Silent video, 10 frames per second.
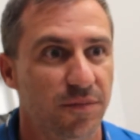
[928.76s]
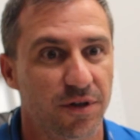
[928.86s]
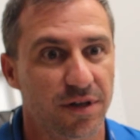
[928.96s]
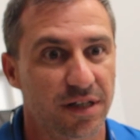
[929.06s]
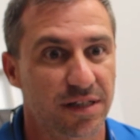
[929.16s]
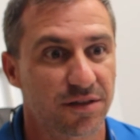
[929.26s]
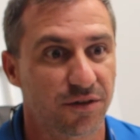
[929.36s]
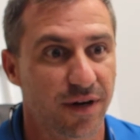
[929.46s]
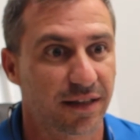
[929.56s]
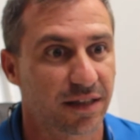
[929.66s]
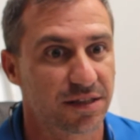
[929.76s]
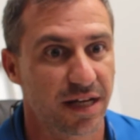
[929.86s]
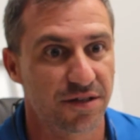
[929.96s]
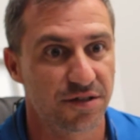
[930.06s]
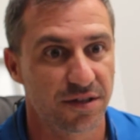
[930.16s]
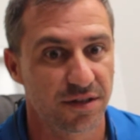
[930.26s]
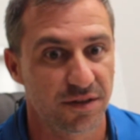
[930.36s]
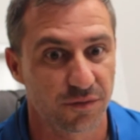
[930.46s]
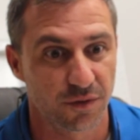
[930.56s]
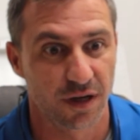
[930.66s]
They're in a direct extension.
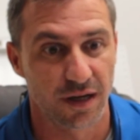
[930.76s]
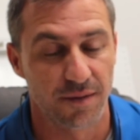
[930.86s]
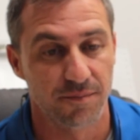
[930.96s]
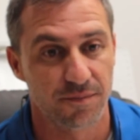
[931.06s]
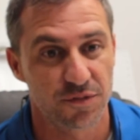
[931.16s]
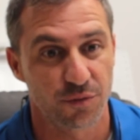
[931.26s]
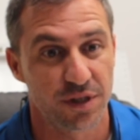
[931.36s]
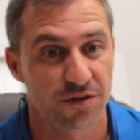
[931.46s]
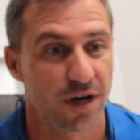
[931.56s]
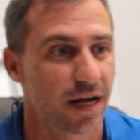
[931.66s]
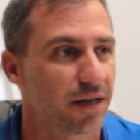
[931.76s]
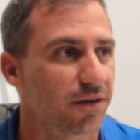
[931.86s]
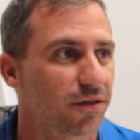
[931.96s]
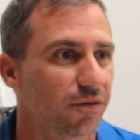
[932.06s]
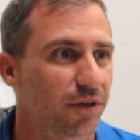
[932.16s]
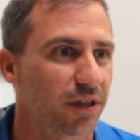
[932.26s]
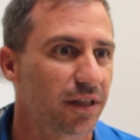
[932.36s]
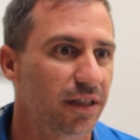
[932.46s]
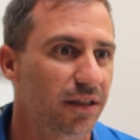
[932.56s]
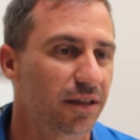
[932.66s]
So we try and
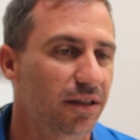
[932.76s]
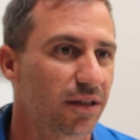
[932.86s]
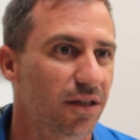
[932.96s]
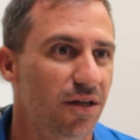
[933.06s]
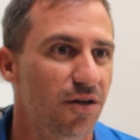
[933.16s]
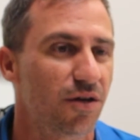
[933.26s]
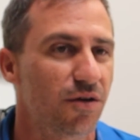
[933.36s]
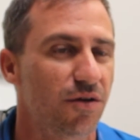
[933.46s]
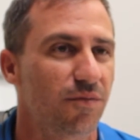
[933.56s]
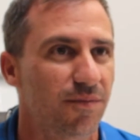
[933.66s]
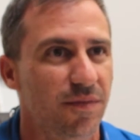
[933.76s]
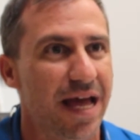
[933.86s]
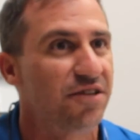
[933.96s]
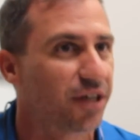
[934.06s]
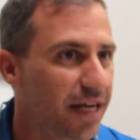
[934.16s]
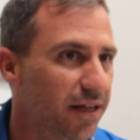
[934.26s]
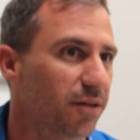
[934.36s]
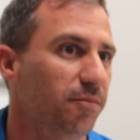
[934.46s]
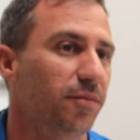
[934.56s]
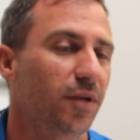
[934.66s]
really educate
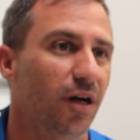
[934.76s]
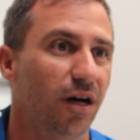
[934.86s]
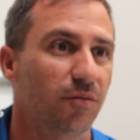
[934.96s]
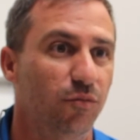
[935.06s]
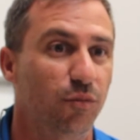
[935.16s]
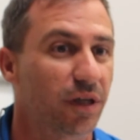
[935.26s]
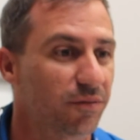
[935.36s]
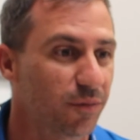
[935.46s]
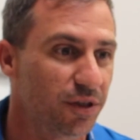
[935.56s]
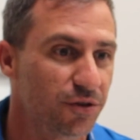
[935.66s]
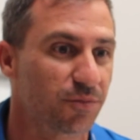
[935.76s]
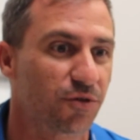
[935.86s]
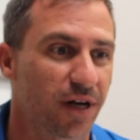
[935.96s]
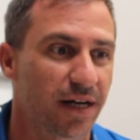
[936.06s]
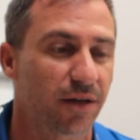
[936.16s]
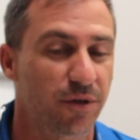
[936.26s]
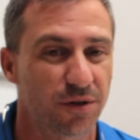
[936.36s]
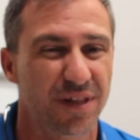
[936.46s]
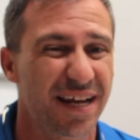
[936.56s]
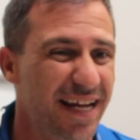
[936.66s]
them. We do some training. We
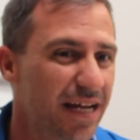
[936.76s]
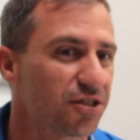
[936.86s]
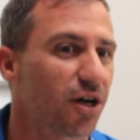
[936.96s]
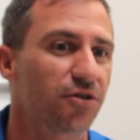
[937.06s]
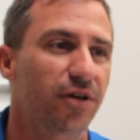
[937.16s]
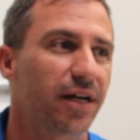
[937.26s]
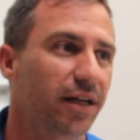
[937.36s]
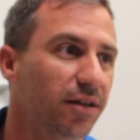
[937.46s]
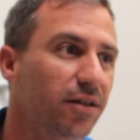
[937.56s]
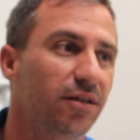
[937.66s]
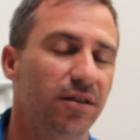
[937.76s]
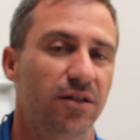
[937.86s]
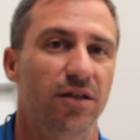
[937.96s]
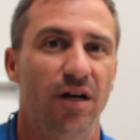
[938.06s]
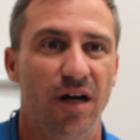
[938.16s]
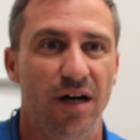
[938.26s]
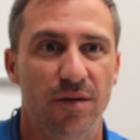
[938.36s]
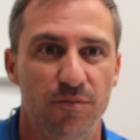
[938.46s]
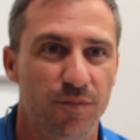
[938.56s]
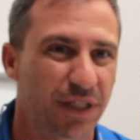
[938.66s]
do a lot of hands-on training,
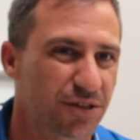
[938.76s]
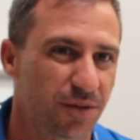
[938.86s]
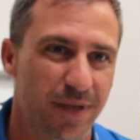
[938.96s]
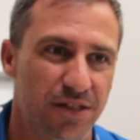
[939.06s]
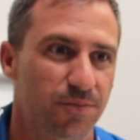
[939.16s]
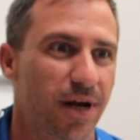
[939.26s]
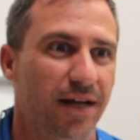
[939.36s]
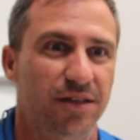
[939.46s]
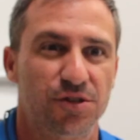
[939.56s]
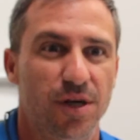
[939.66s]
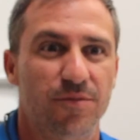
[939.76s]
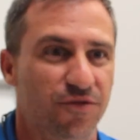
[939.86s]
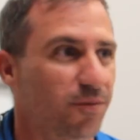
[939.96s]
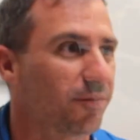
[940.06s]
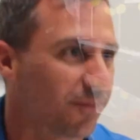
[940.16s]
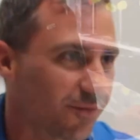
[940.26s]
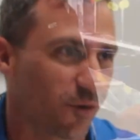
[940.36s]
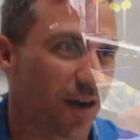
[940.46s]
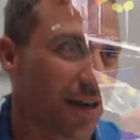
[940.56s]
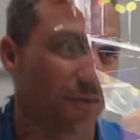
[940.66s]
because the best practice comes from right